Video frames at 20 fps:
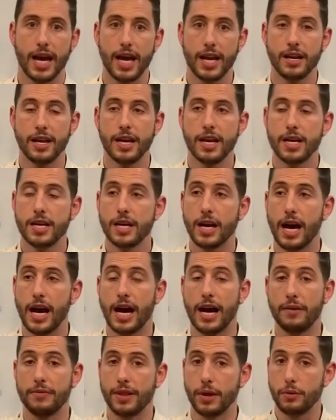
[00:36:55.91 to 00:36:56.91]
And
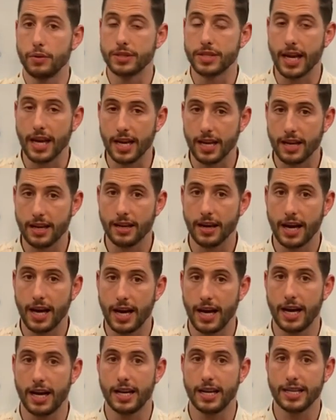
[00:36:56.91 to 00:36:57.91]
uh, there was a
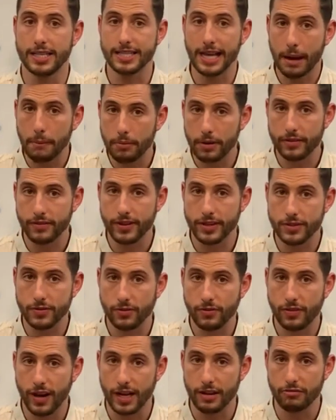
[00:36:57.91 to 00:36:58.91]
uh, an example of
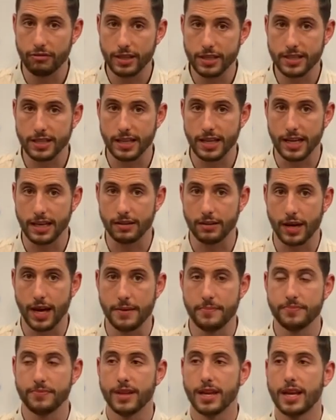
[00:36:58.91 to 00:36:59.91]
this fairly recently,
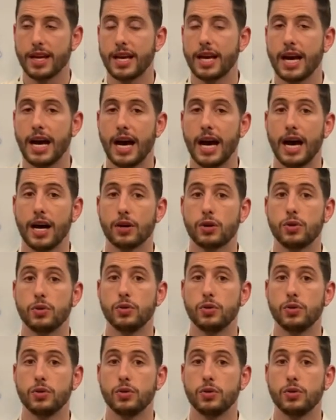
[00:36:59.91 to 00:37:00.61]
okay, uh,